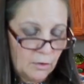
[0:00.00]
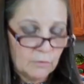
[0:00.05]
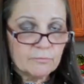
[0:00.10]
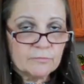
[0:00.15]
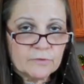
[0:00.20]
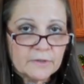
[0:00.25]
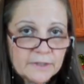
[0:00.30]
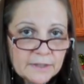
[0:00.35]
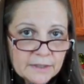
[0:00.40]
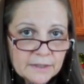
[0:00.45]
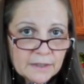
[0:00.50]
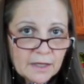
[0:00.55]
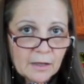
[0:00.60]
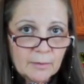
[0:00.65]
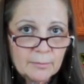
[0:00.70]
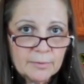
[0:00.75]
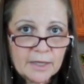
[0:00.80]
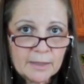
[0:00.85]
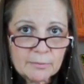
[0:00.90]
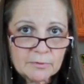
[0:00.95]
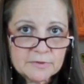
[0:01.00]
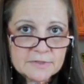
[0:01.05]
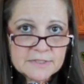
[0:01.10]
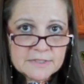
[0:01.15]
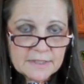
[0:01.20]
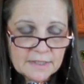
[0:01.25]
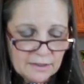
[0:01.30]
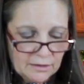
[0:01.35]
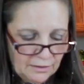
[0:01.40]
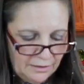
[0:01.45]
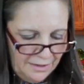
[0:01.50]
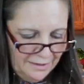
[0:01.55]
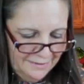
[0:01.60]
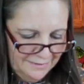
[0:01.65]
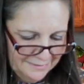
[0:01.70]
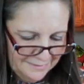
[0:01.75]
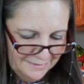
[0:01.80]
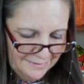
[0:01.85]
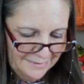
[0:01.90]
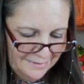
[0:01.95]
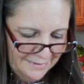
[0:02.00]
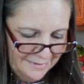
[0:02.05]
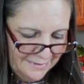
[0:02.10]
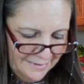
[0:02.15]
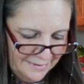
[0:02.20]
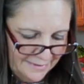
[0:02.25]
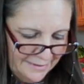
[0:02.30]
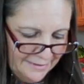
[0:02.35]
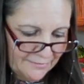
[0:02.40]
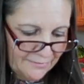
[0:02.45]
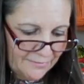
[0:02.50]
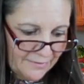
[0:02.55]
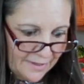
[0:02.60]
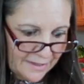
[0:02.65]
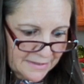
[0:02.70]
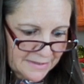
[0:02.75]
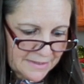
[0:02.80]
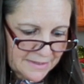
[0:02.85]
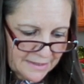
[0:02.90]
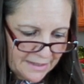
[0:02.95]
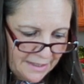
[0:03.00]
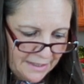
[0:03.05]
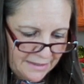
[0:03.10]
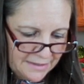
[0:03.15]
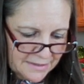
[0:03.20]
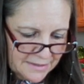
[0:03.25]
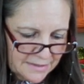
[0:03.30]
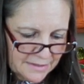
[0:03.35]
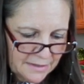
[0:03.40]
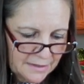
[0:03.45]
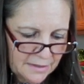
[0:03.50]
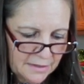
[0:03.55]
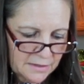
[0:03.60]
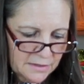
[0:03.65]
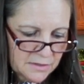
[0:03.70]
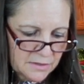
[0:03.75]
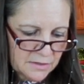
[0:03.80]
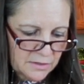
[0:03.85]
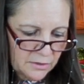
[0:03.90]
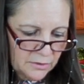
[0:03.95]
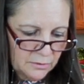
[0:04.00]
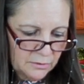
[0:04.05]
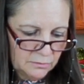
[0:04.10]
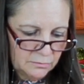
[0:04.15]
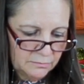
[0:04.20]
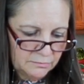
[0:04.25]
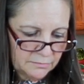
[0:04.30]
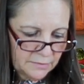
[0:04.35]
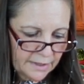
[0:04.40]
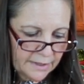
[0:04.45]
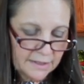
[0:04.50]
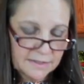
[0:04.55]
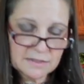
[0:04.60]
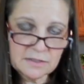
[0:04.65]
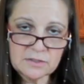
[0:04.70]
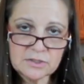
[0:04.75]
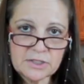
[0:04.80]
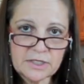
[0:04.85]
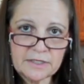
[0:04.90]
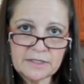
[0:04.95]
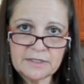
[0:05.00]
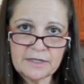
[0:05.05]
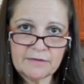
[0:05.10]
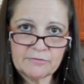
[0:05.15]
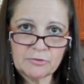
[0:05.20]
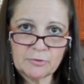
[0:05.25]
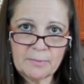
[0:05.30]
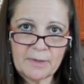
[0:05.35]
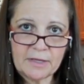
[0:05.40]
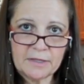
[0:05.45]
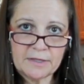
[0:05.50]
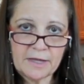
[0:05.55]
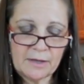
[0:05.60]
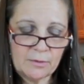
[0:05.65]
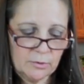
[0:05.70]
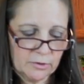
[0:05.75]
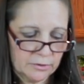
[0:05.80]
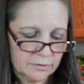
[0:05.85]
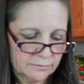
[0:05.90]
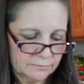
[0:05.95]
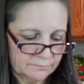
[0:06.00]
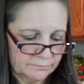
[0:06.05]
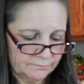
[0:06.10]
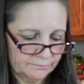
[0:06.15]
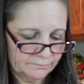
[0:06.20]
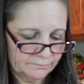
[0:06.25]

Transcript: Hopefully I'll be able to tell if that's the case. So I guess I'll check it after about an hour.